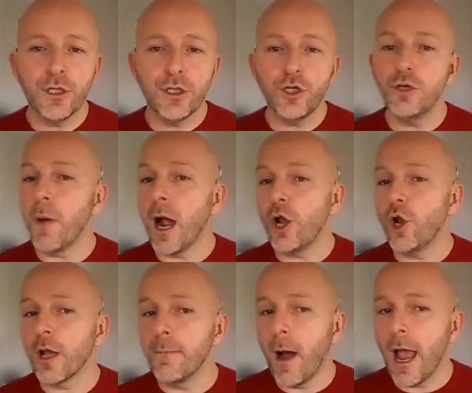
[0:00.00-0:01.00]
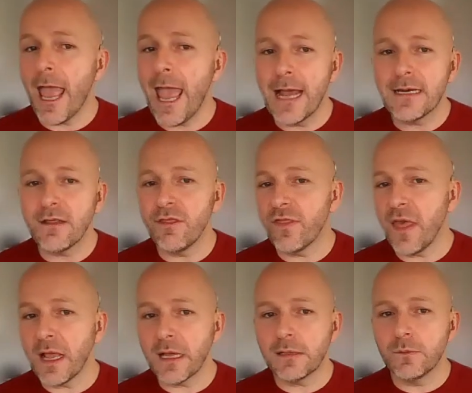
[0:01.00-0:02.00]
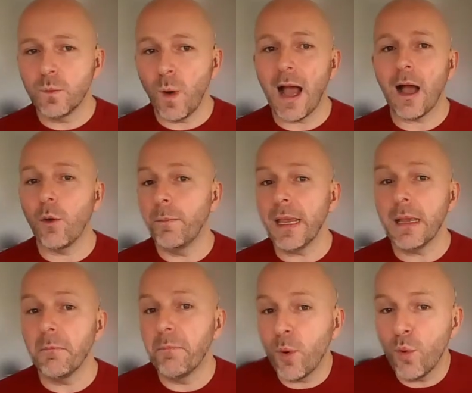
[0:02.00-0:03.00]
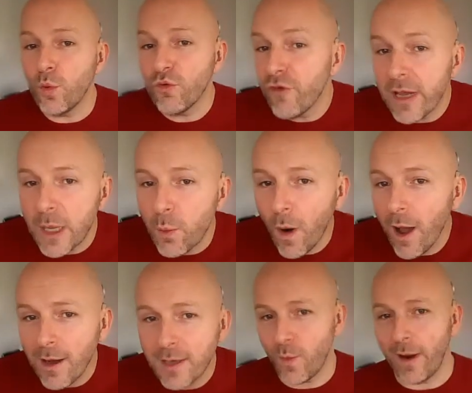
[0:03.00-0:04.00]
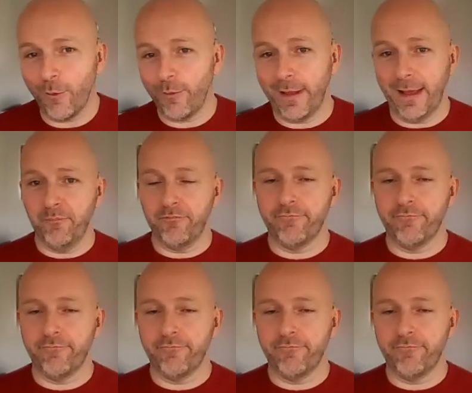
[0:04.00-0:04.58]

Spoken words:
You might look at my head and think, wow, being bald really works well on him.